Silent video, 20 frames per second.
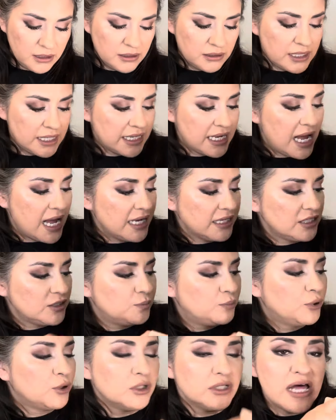like I could
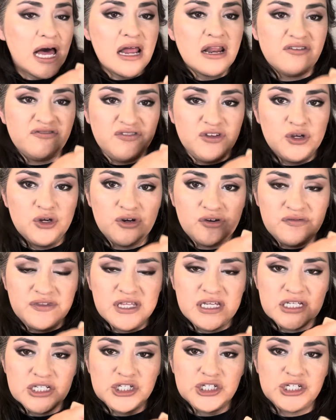pull out a few of
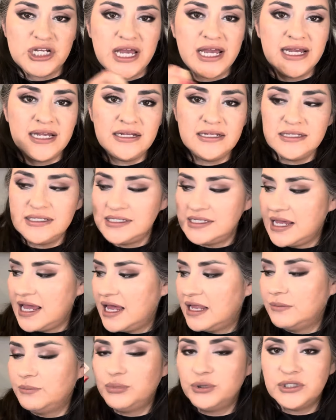these shades
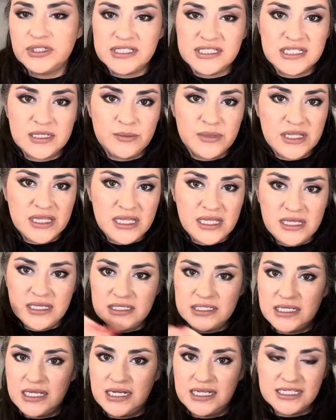and put some of these
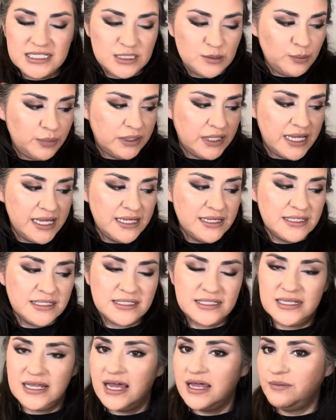in its
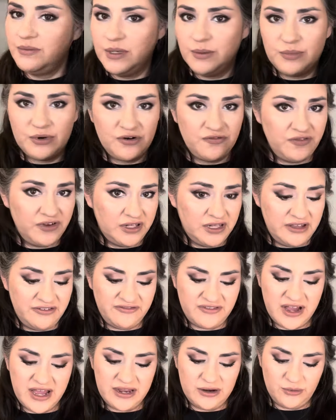place and be perfectly
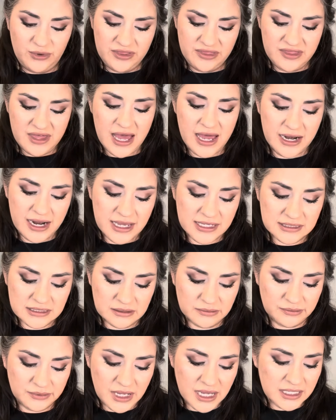fine with that as
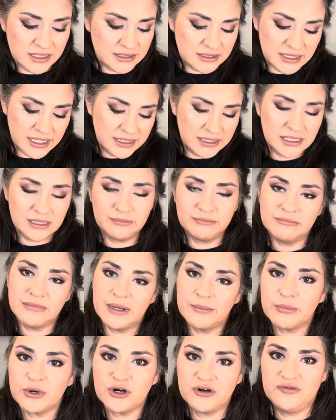a as like my
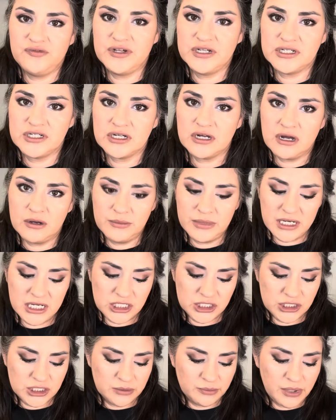perfect
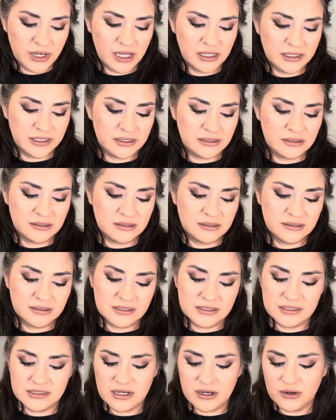combination palette.
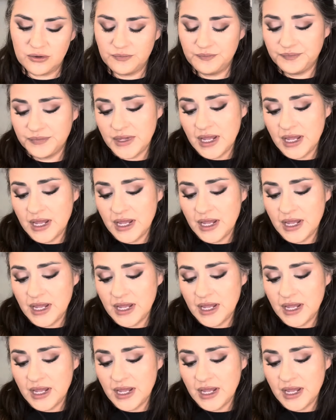So